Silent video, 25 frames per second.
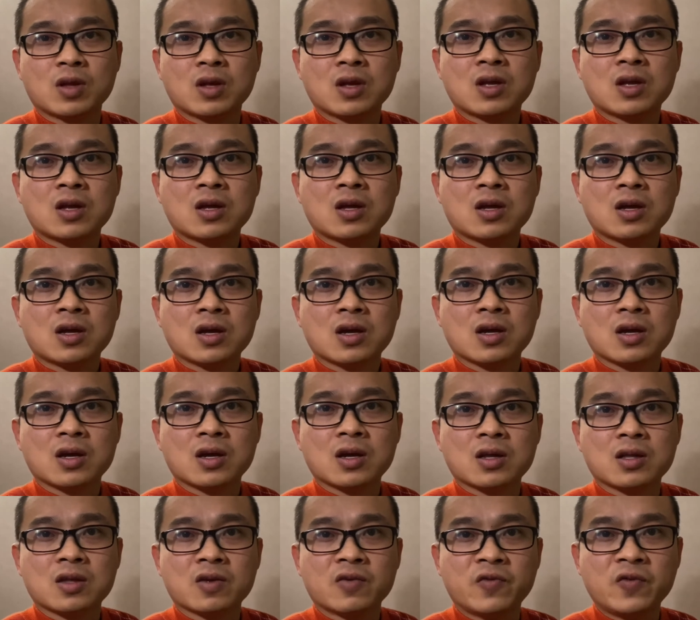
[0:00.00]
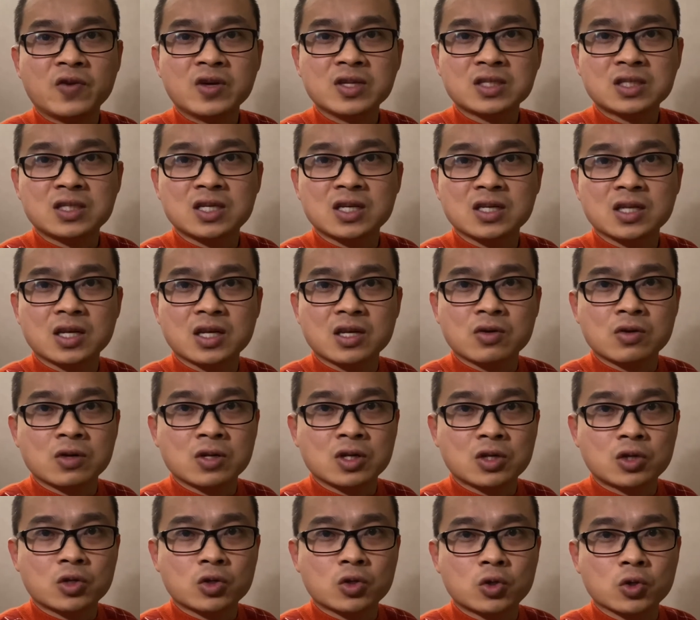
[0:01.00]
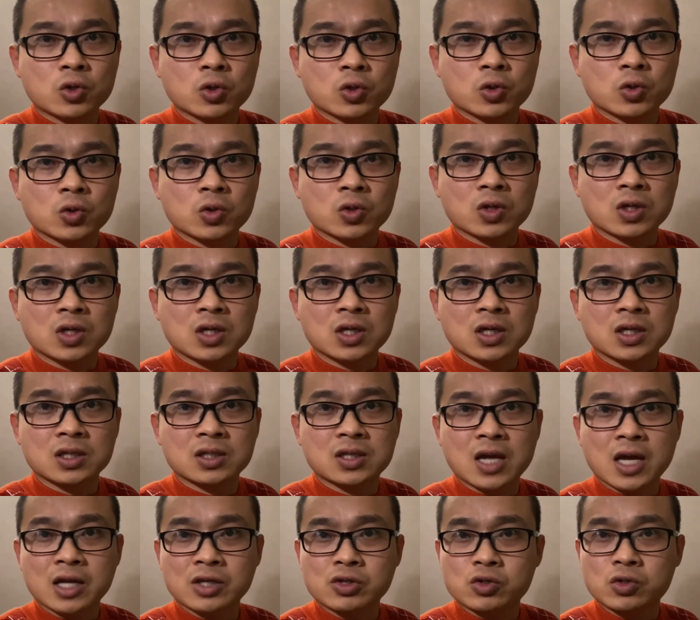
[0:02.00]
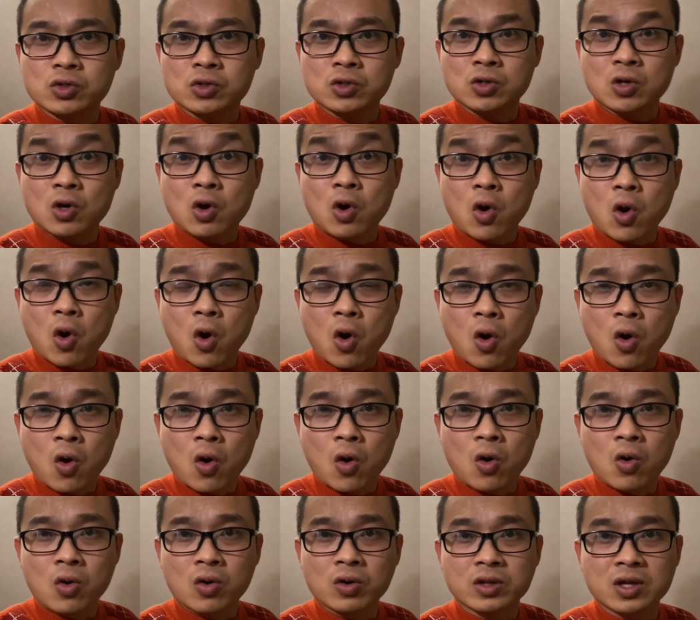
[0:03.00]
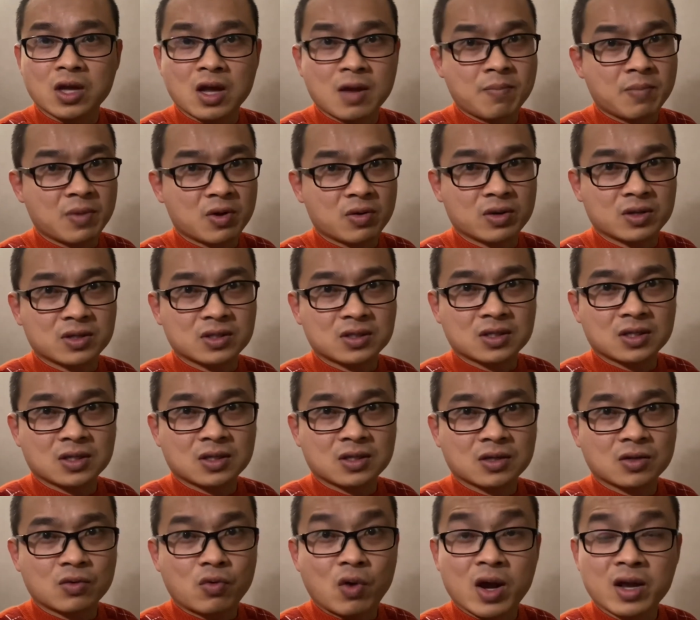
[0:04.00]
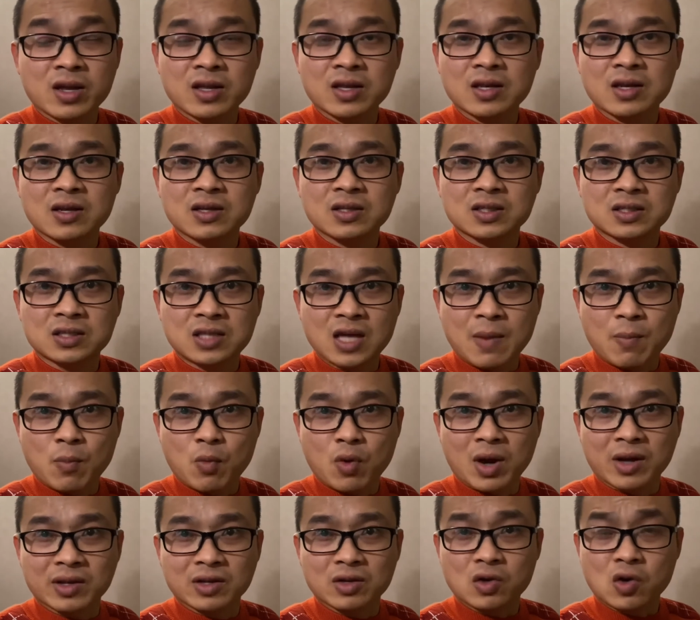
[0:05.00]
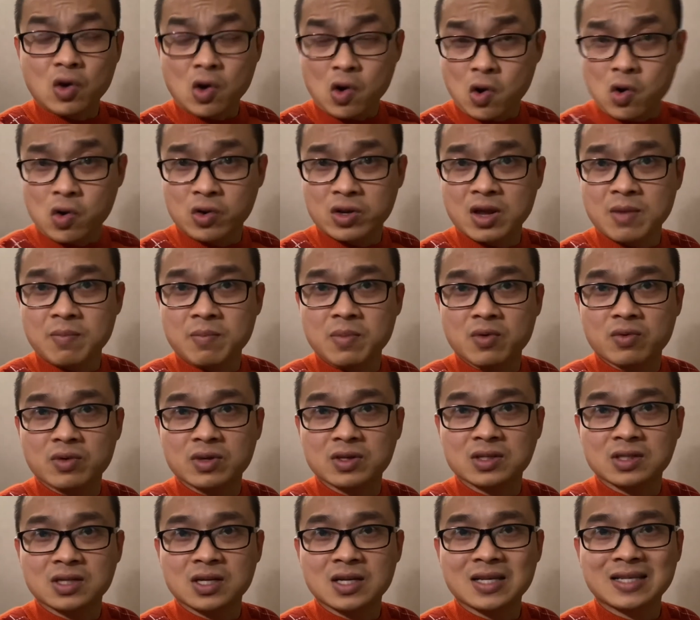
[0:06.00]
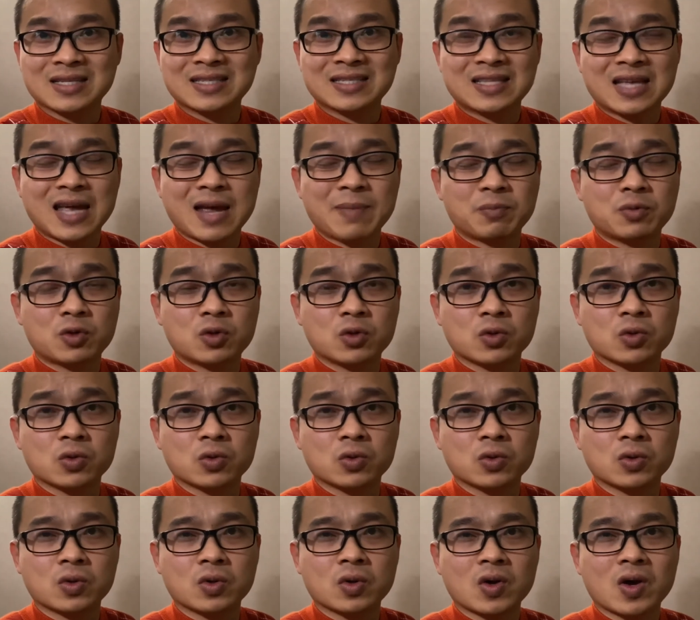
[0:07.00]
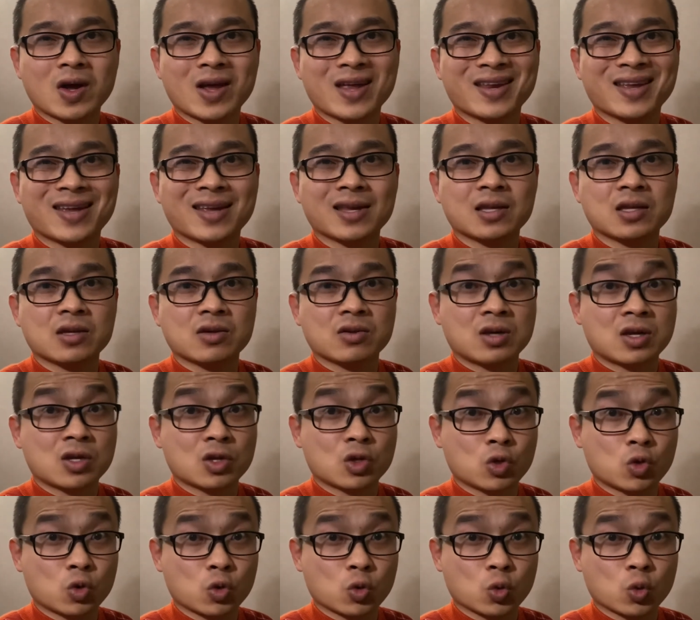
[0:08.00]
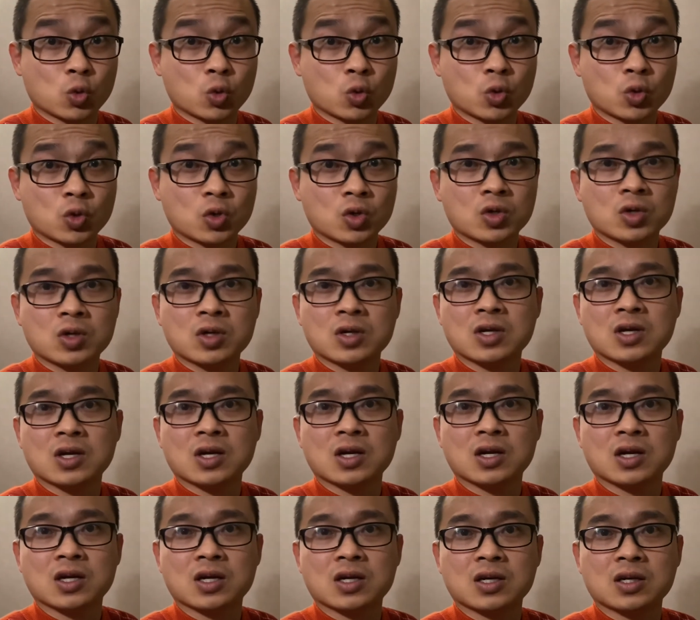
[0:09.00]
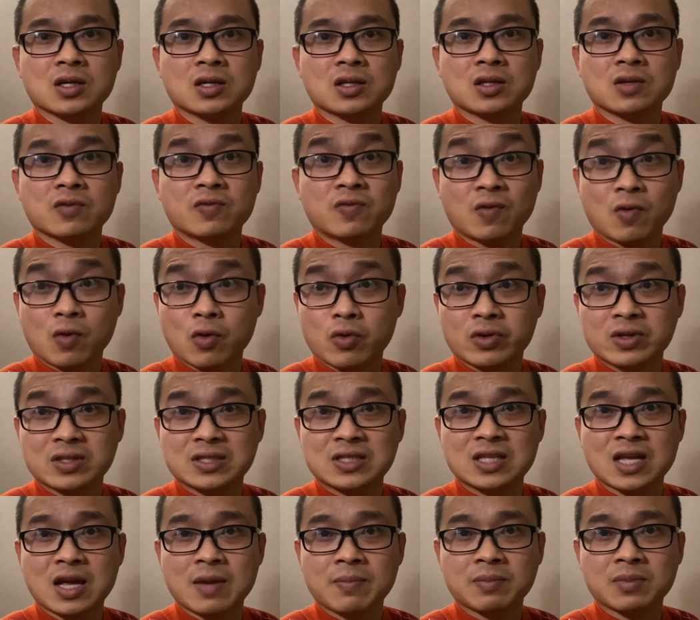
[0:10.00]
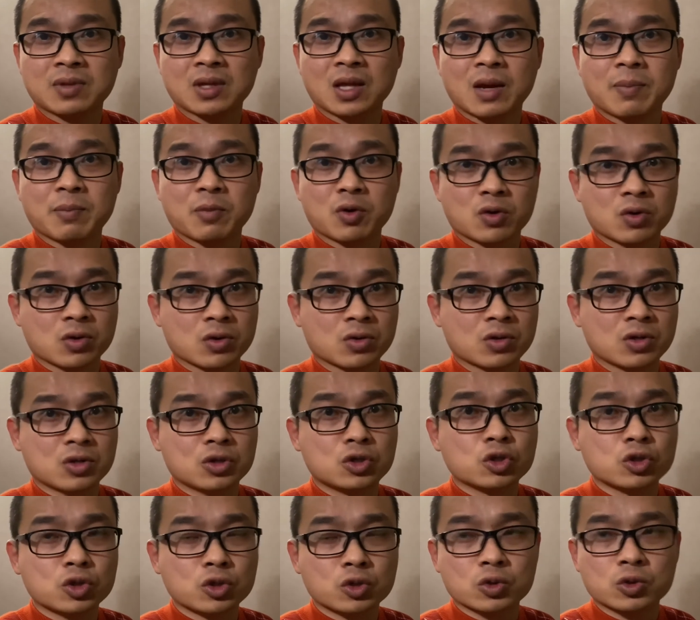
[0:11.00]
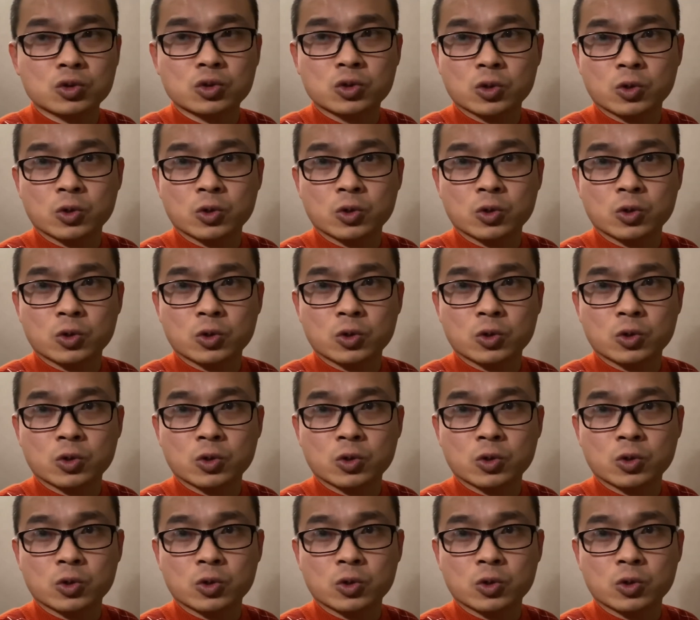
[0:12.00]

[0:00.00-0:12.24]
the first thing that you need to do is actually call the ambulance. Right. Step 1, call the ambulance. Step 2, and then you can do the following step that I'm going to introduce to you.